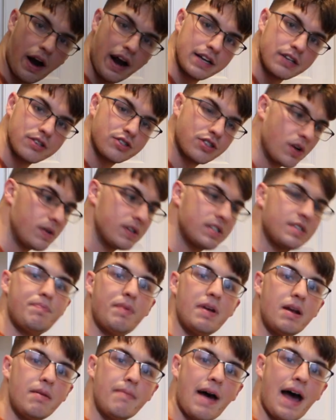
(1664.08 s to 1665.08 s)
right, so it's
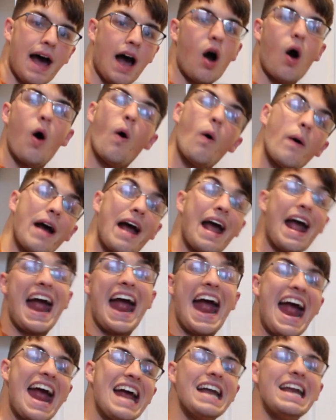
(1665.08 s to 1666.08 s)
been about
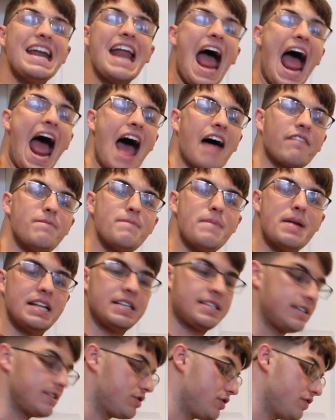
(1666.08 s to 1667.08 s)
8.5
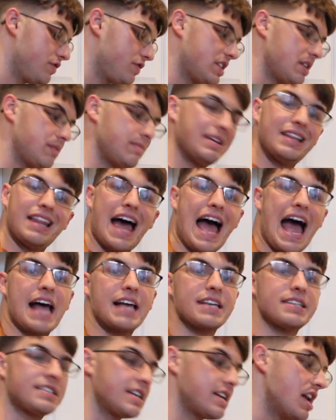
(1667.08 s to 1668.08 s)
minutes since you've seen me
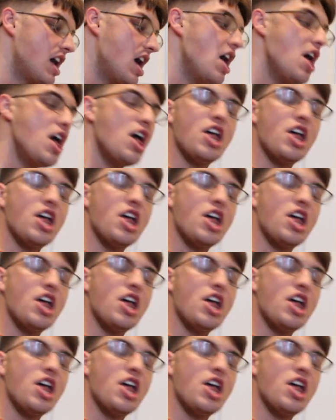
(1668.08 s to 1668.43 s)
last, and